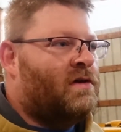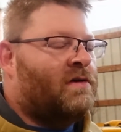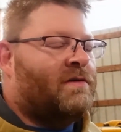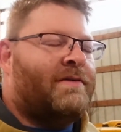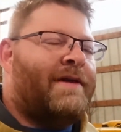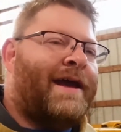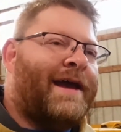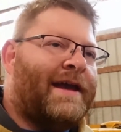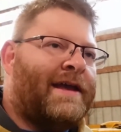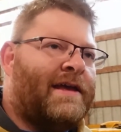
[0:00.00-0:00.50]

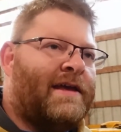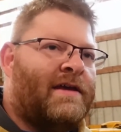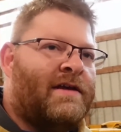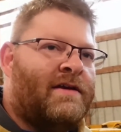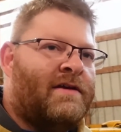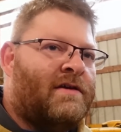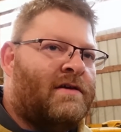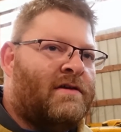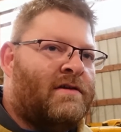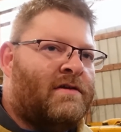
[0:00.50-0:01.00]

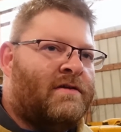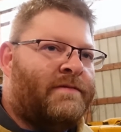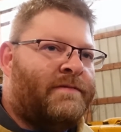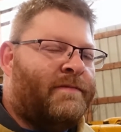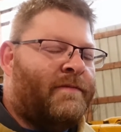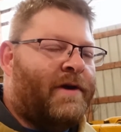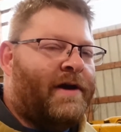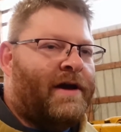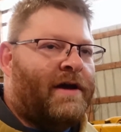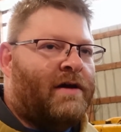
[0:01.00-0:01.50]

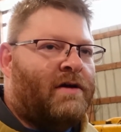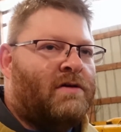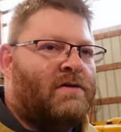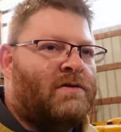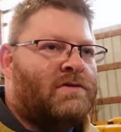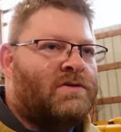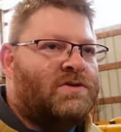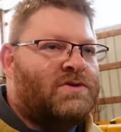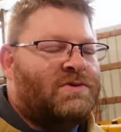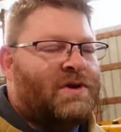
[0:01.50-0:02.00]

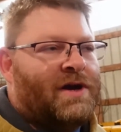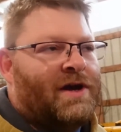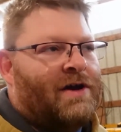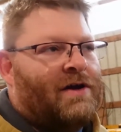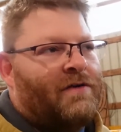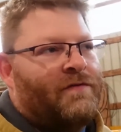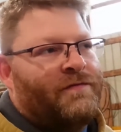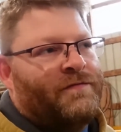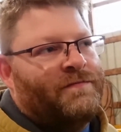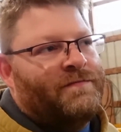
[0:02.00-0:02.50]

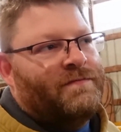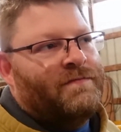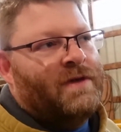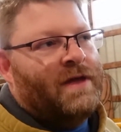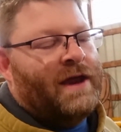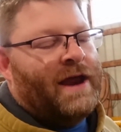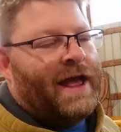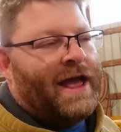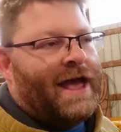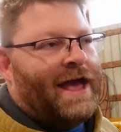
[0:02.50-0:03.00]

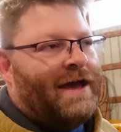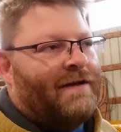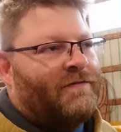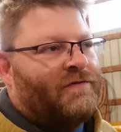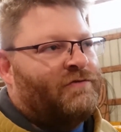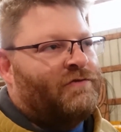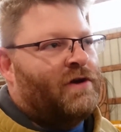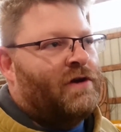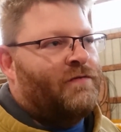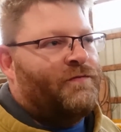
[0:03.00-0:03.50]
and a half,
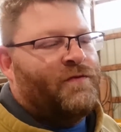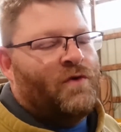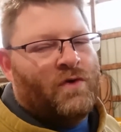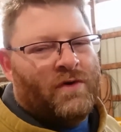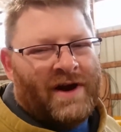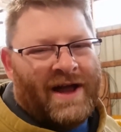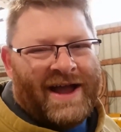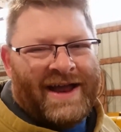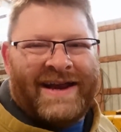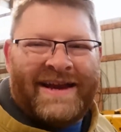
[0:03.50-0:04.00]

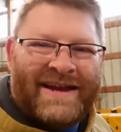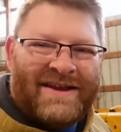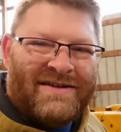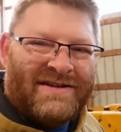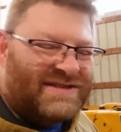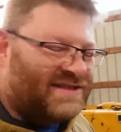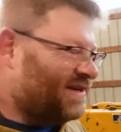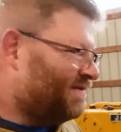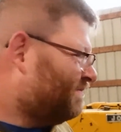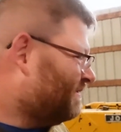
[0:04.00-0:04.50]
12,490 or
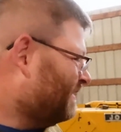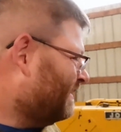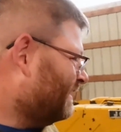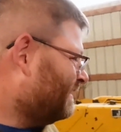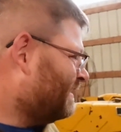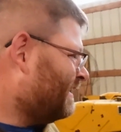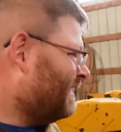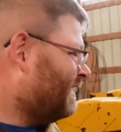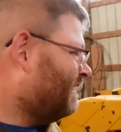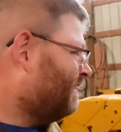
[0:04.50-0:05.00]
something like
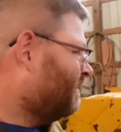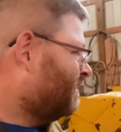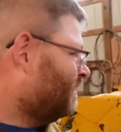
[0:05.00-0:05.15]
that.